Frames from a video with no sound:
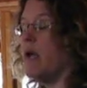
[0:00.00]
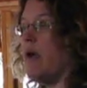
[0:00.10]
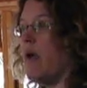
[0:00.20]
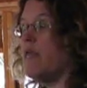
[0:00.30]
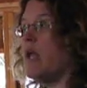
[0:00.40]

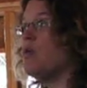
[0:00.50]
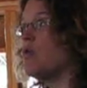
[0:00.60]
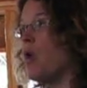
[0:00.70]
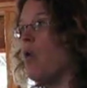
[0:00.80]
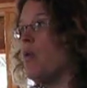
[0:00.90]
Yeah, and then you
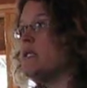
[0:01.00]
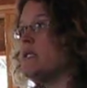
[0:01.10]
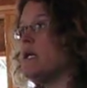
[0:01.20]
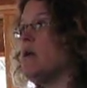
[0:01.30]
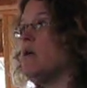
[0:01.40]
go
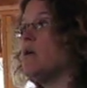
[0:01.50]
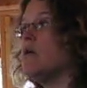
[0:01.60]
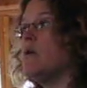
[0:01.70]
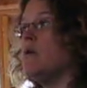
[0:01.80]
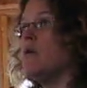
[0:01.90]

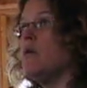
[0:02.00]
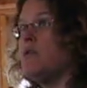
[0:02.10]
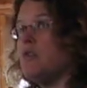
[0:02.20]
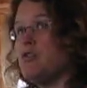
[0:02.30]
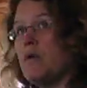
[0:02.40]
until
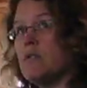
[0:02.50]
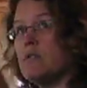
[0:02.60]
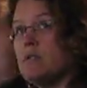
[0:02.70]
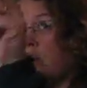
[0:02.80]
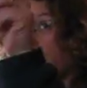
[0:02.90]
the trees
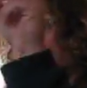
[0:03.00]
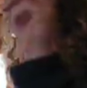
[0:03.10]
start to